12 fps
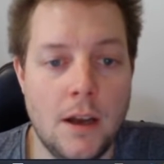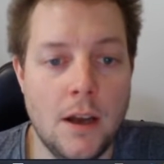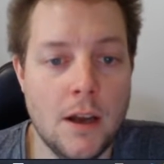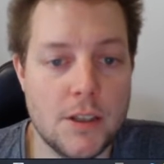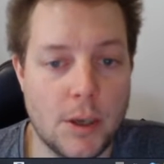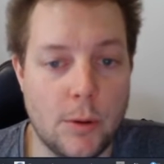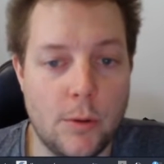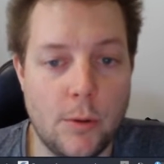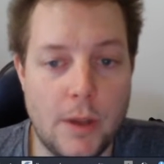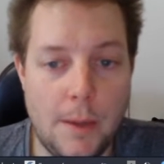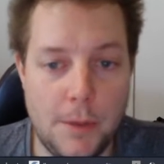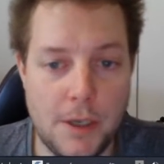So with all
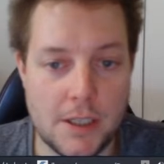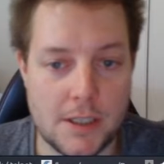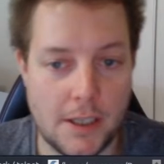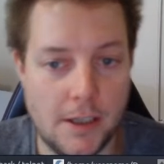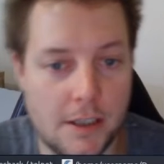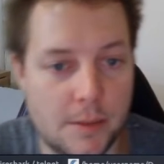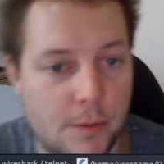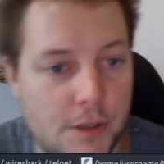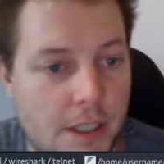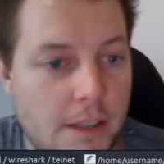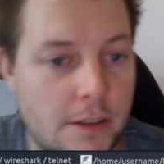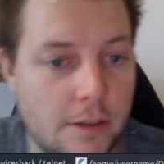that being said, let's
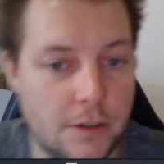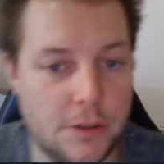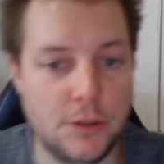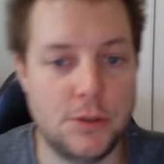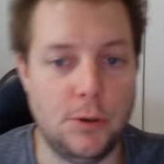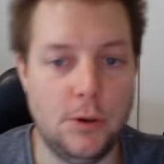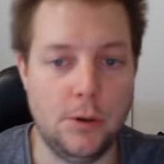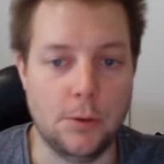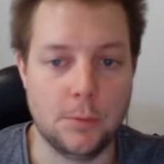proceed to the tutorial.